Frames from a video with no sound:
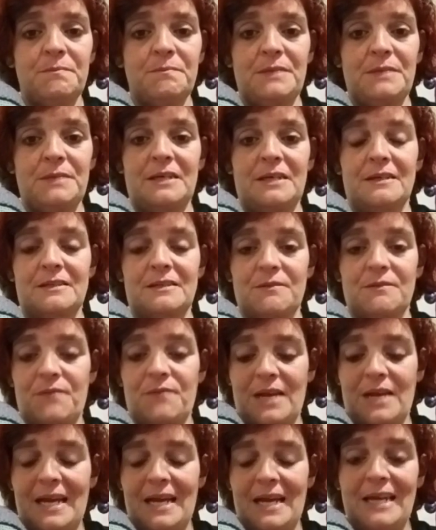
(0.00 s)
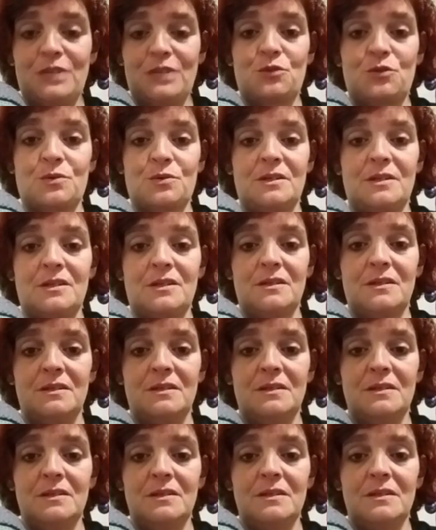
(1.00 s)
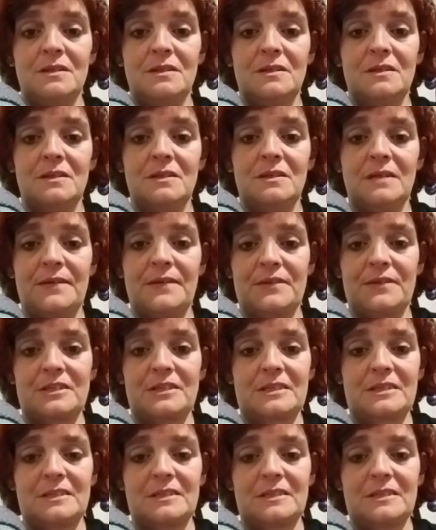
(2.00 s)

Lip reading: because of the hatred and